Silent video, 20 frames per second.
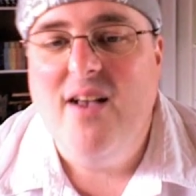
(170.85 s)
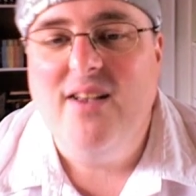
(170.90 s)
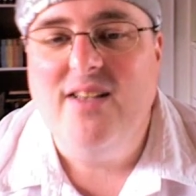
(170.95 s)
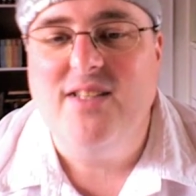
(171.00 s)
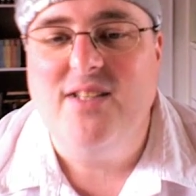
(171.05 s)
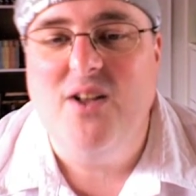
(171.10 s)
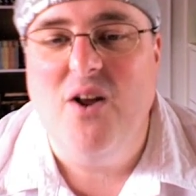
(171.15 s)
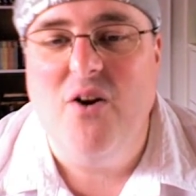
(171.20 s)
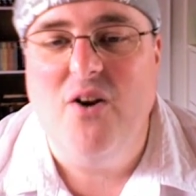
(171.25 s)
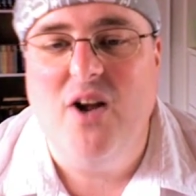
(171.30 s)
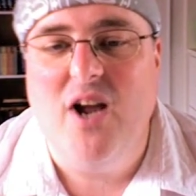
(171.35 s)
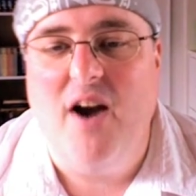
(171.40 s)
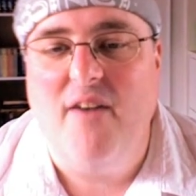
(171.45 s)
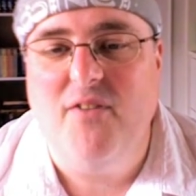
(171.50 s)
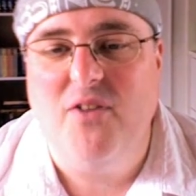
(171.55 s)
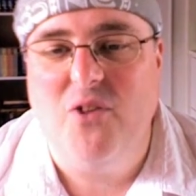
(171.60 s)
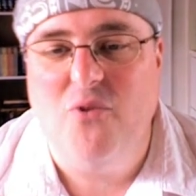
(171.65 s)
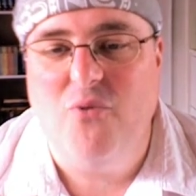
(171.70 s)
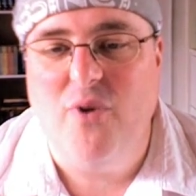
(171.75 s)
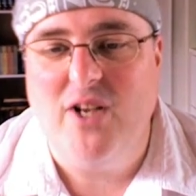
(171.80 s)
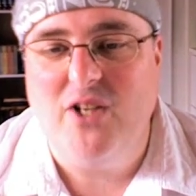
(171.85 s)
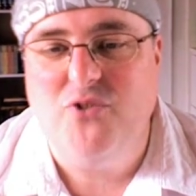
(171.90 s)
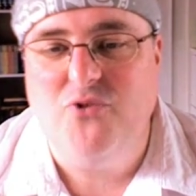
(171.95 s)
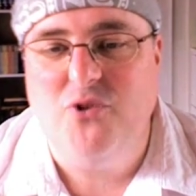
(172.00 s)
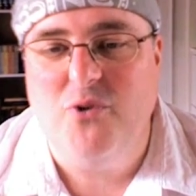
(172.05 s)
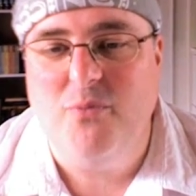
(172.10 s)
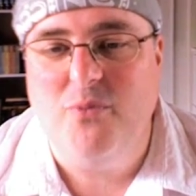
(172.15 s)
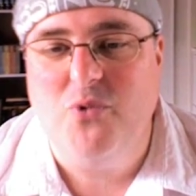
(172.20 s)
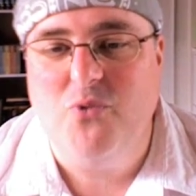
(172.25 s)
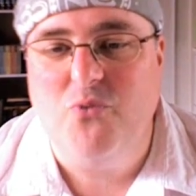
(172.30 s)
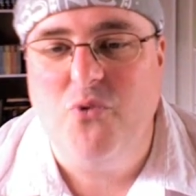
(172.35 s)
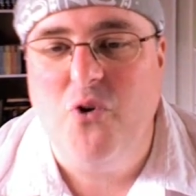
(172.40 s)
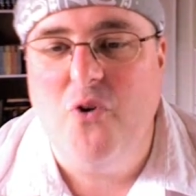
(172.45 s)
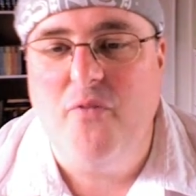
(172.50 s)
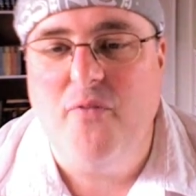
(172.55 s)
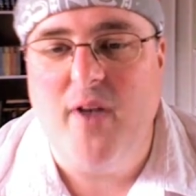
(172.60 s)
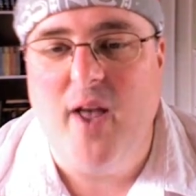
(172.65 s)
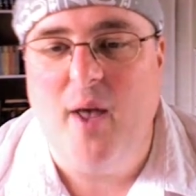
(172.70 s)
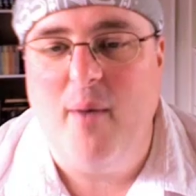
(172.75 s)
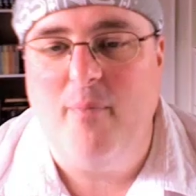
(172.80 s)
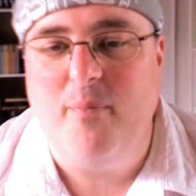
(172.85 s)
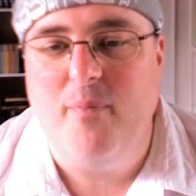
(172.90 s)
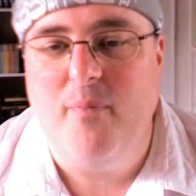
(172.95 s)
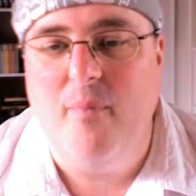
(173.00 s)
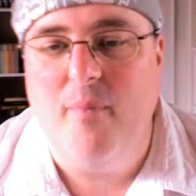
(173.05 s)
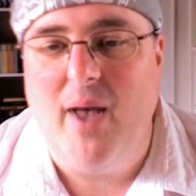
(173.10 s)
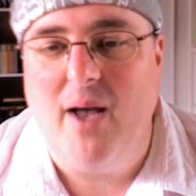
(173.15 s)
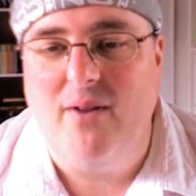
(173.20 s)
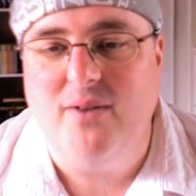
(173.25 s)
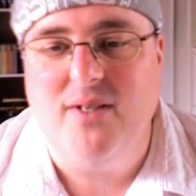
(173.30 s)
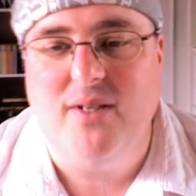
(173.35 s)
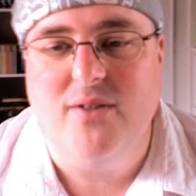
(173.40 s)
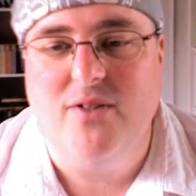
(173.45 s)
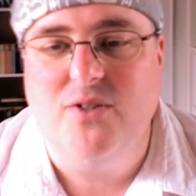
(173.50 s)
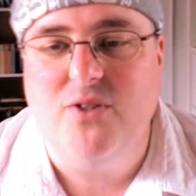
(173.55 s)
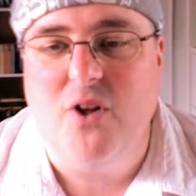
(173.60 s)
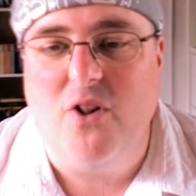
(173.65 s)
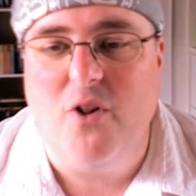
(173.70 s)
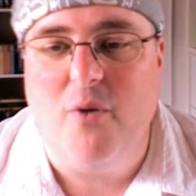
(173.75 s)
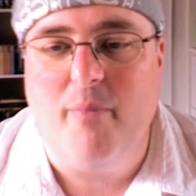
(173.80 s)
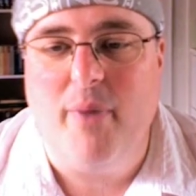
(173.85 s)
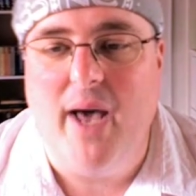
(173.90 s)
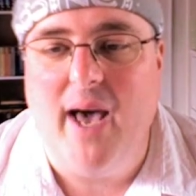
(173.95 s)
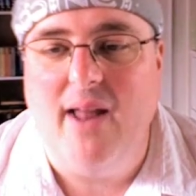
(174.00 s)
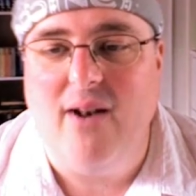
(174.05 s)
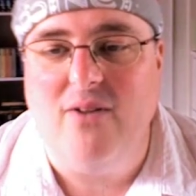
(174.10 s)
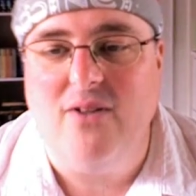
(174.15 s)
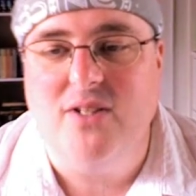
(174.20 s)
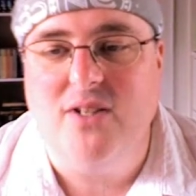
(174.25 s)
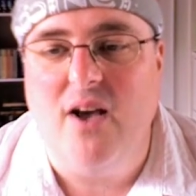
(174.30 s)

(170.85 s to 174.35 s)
Snow covered the restroom's roof-mounted solar panels,